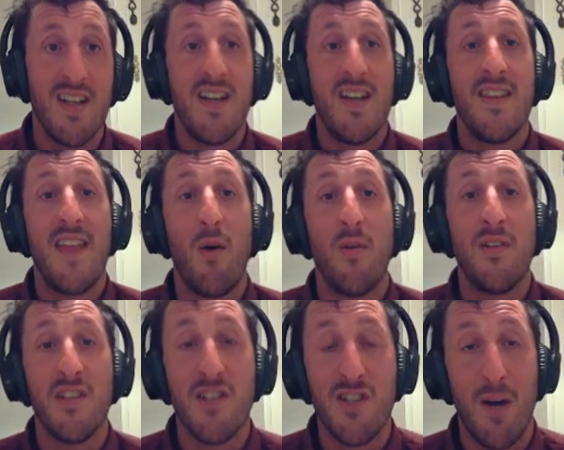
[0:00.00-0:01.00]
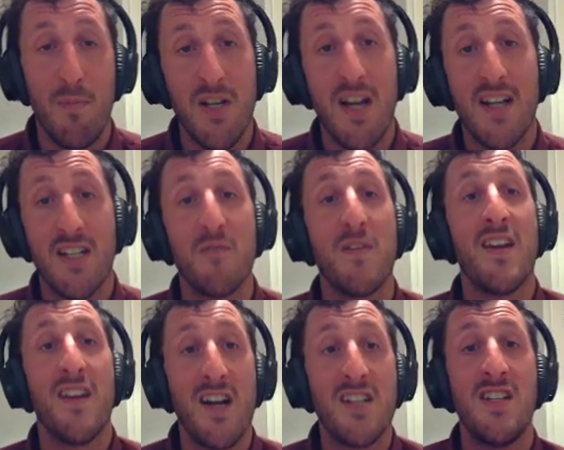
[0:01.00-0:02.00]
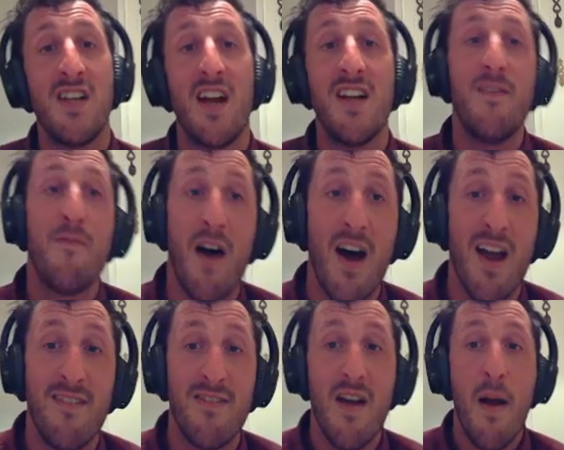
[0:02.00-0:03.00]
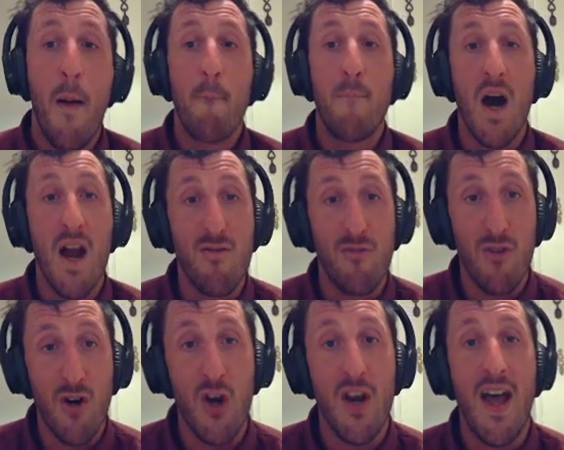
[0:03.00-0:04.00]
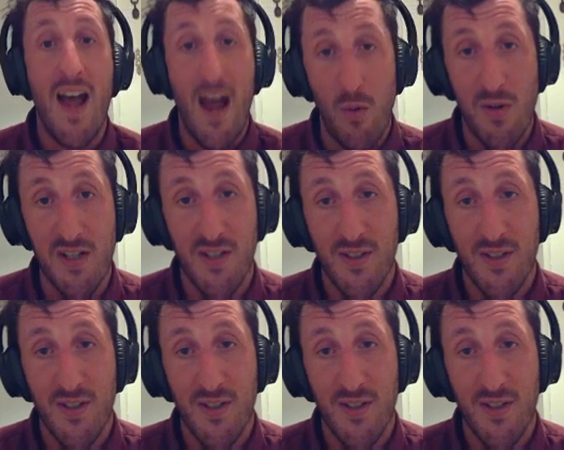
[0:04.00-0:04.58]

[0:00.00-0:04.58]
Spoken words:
that was the subject of a 1995 by Ron Howard.